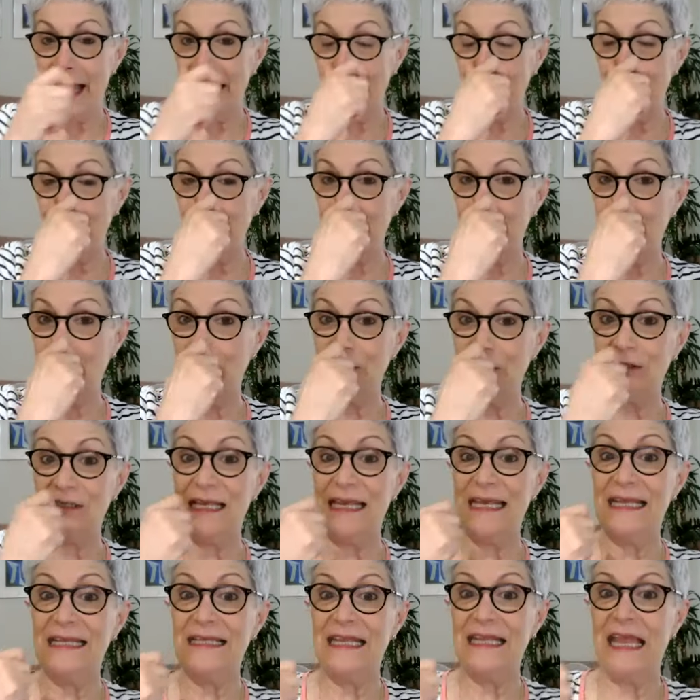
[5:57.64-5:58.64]
Because
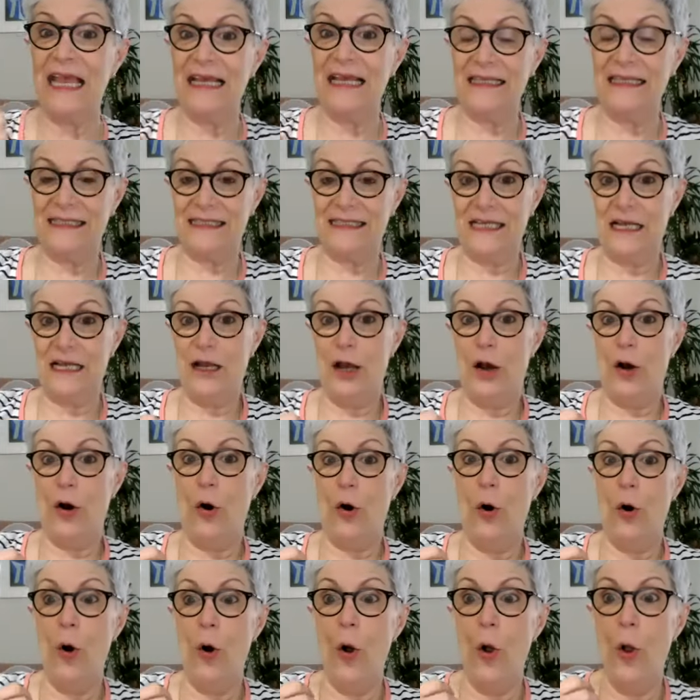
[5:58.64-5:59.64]
it gets
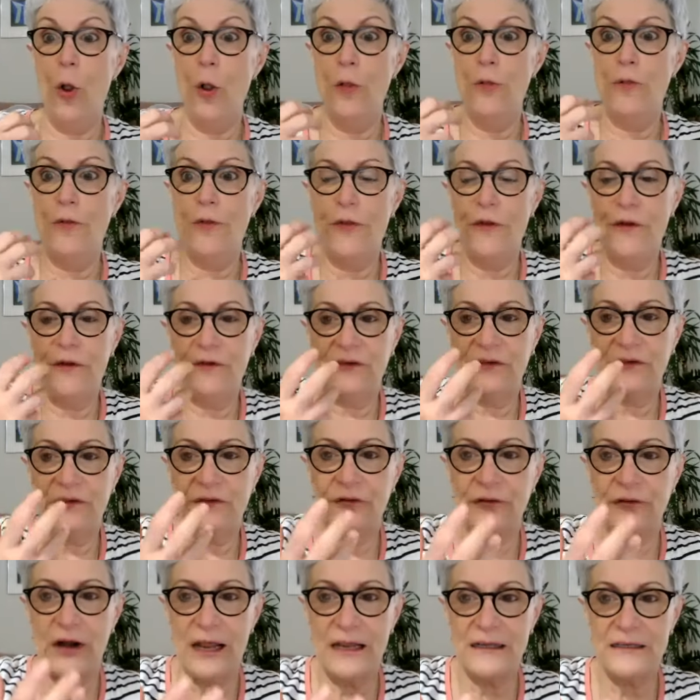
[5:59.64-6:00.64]
all the
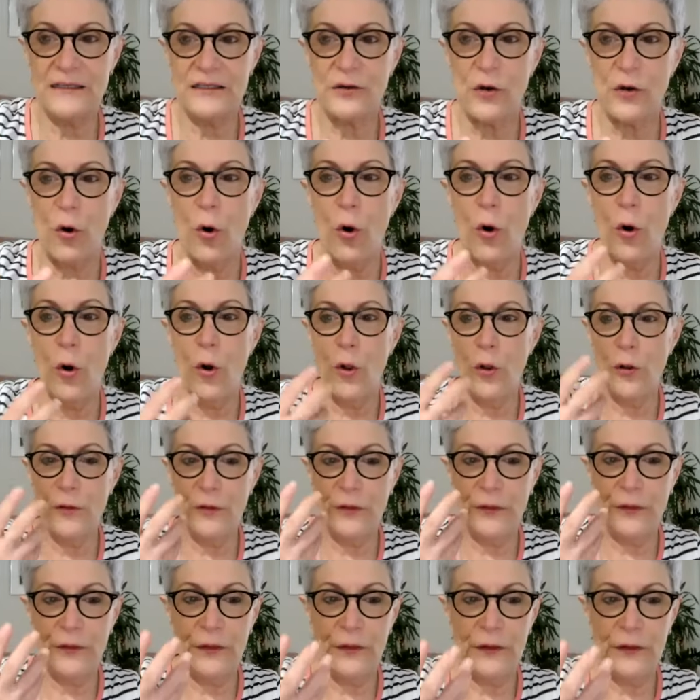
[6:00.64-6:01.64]
strengths,
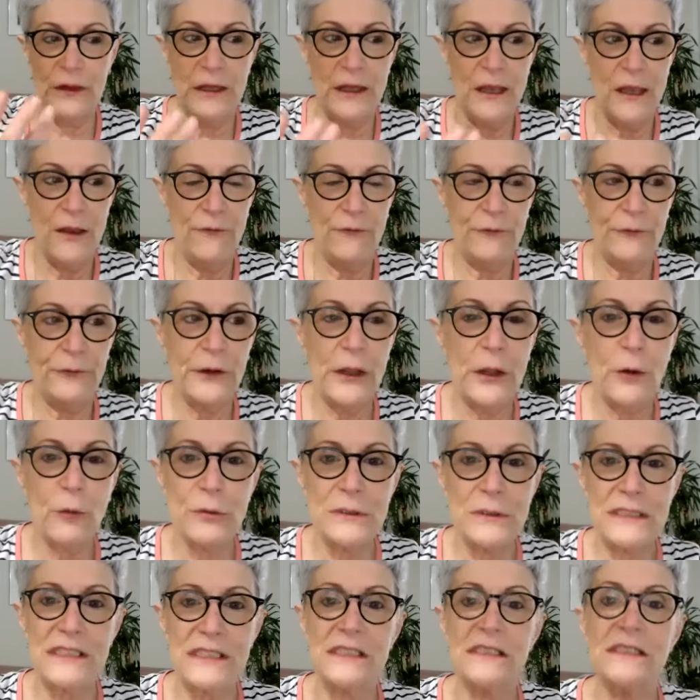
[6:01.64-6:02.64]
all the
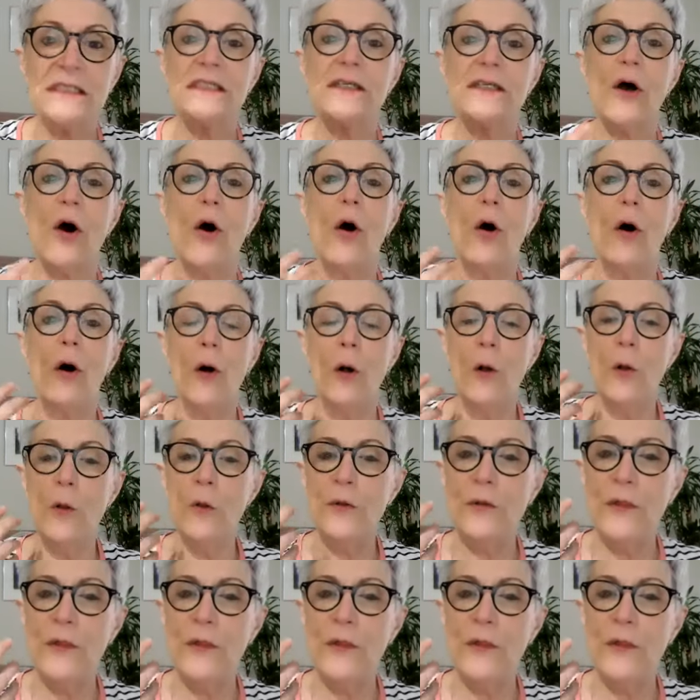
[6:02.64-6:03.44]
frequencies, all